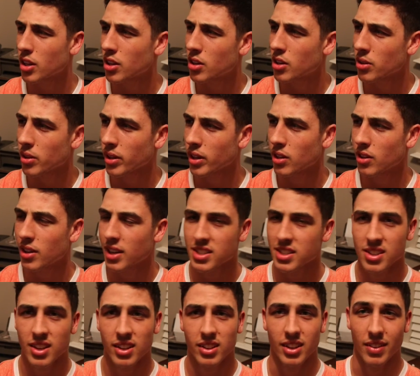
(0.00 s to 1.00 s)
you know, like you
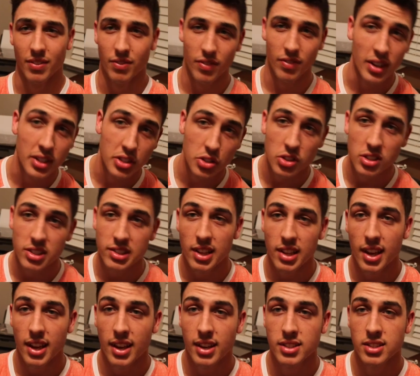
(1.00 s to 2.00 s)
guys like the adventure
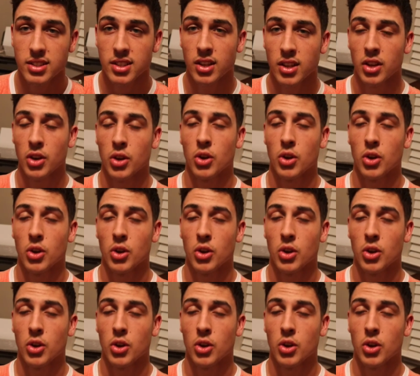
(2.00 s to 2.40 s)
states,